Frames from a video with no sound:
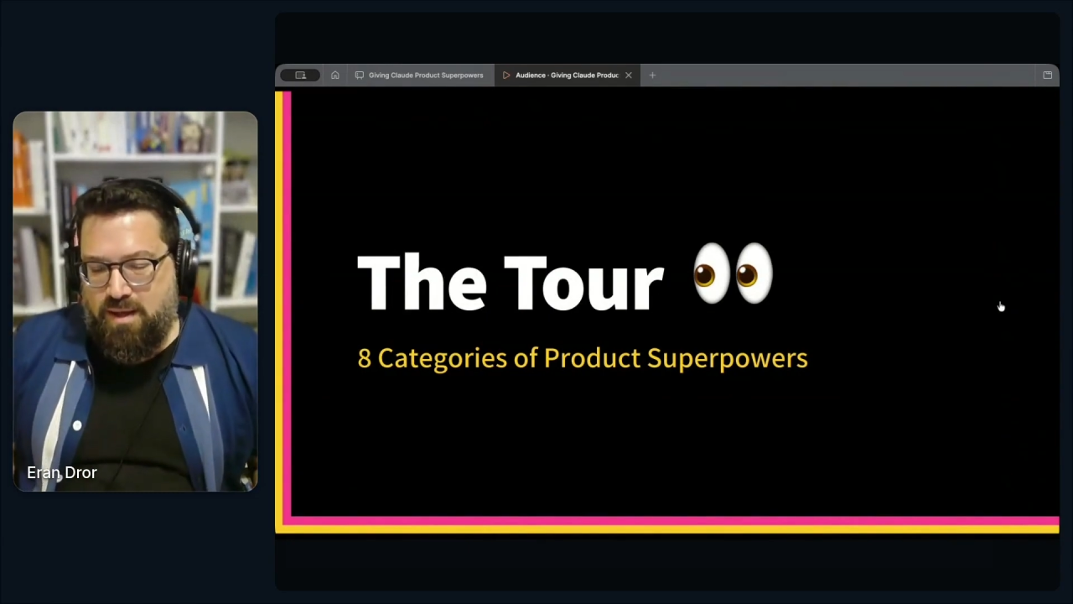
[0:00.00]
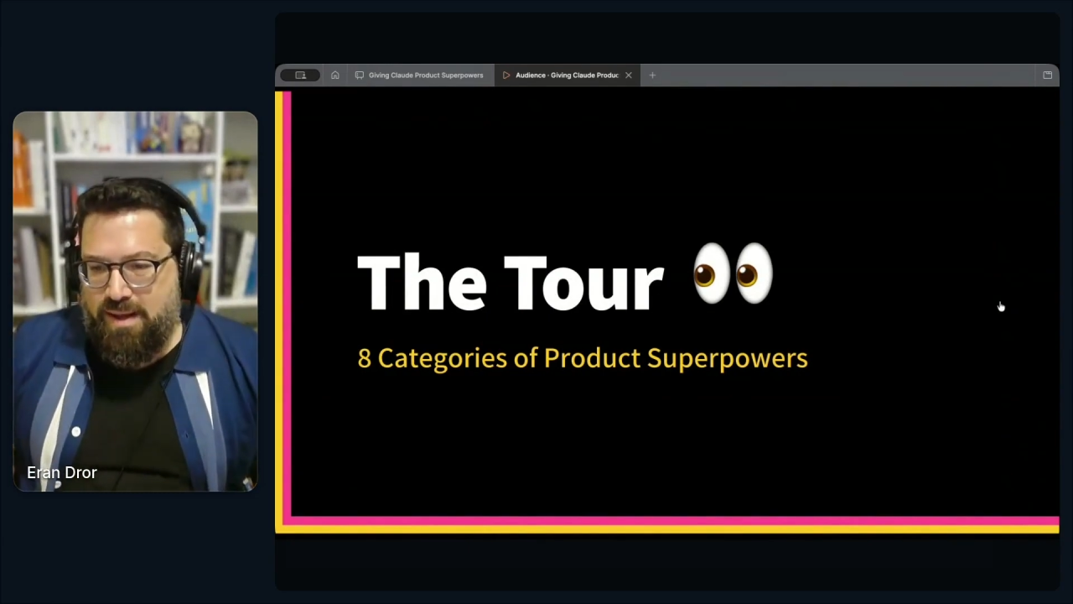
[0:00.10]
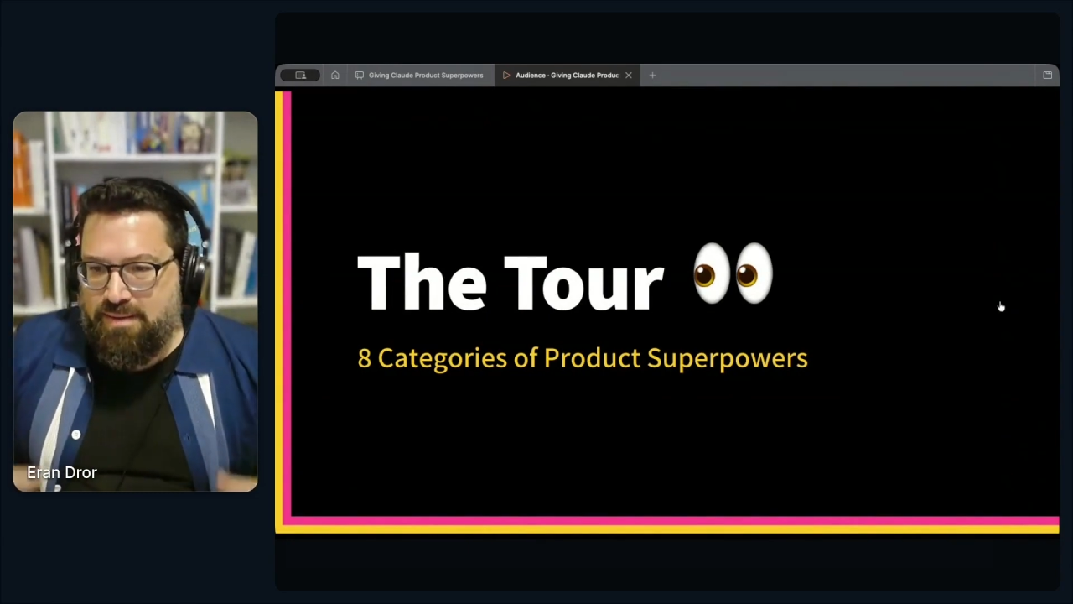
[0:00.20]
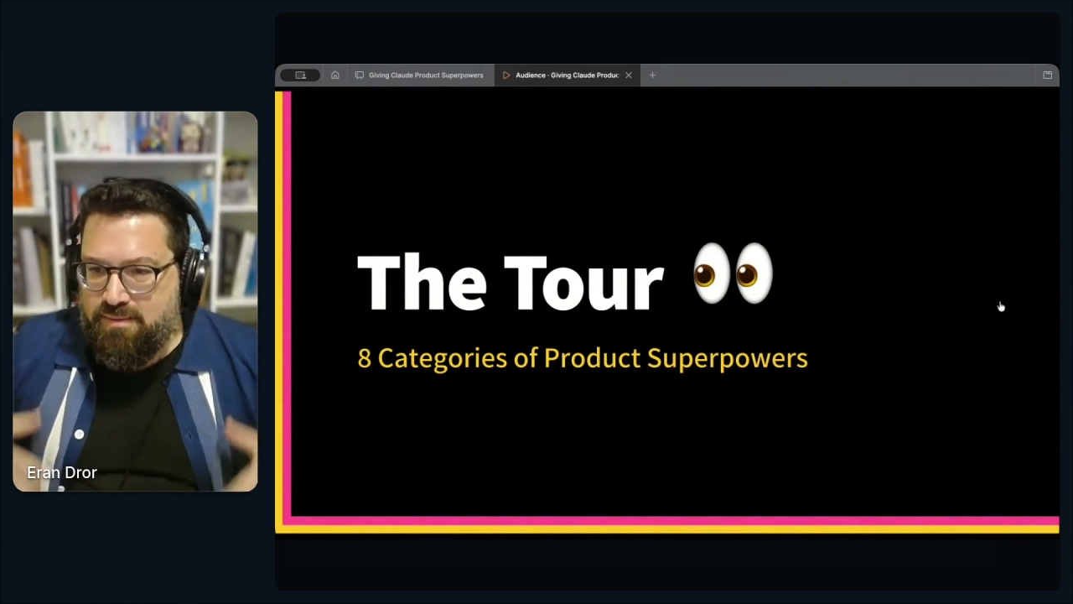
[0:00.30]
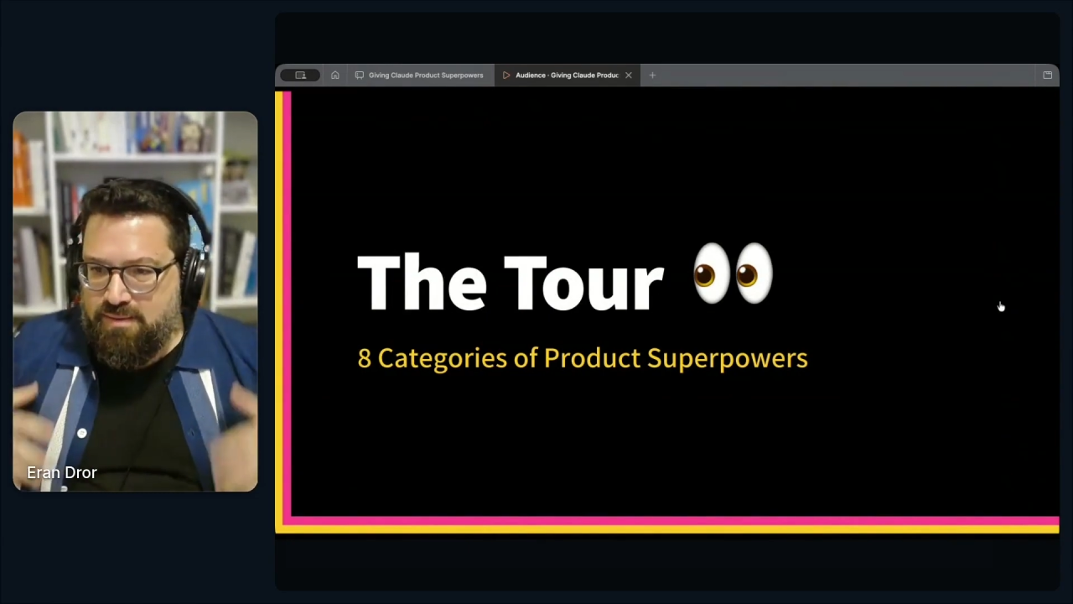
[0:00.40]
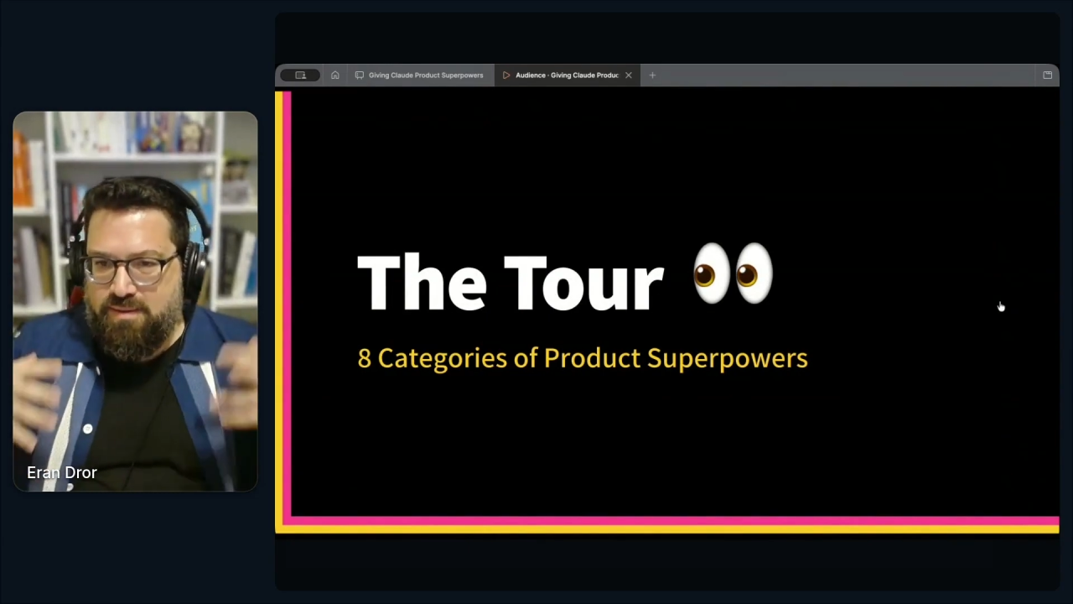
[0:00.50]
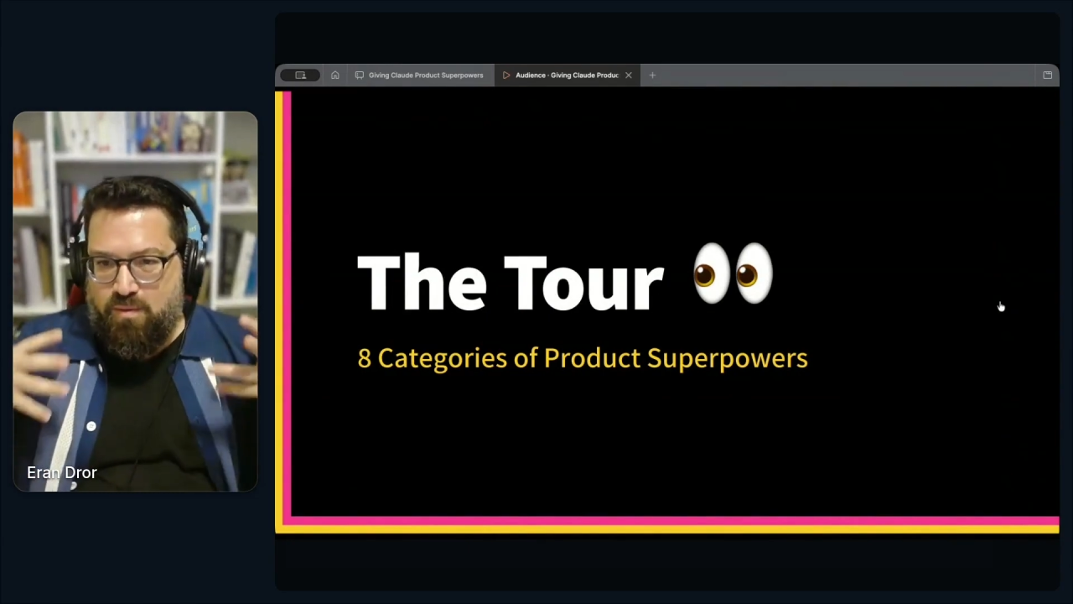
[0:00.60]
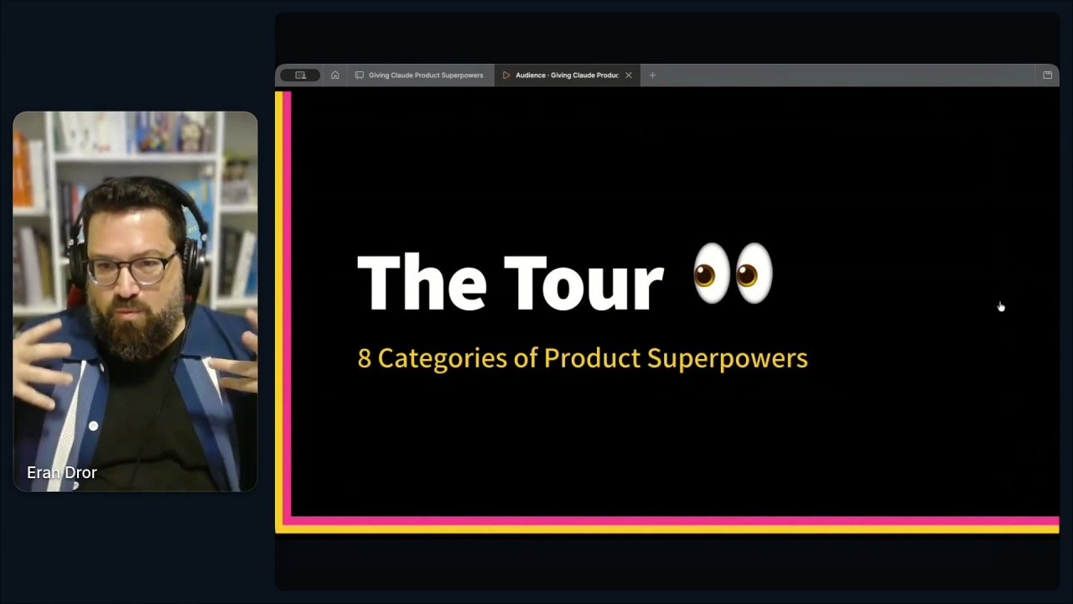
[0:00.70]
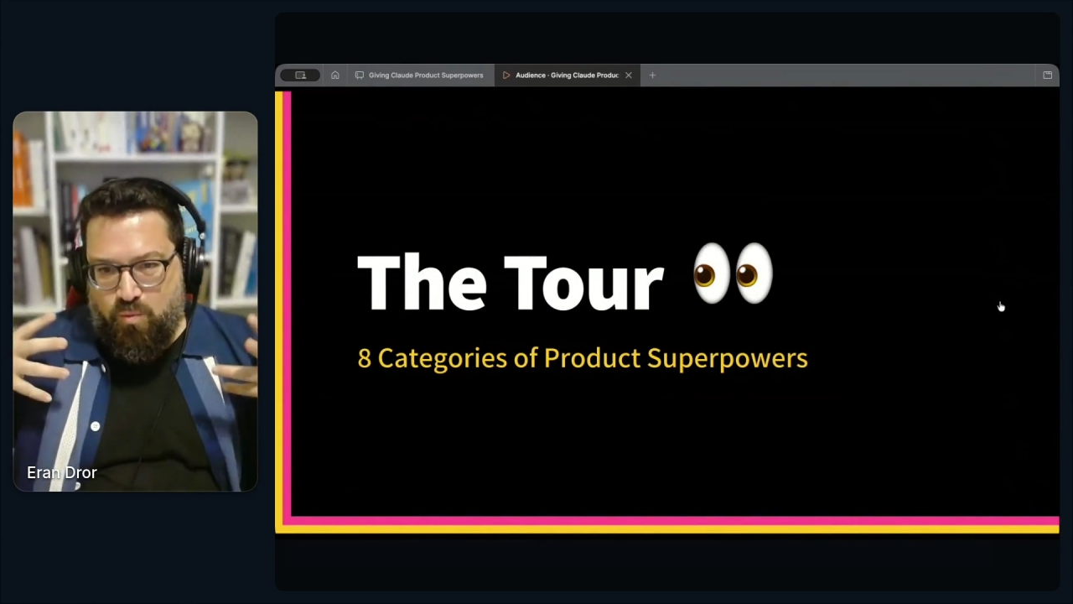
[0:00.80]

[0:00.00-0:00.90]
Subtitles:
and this is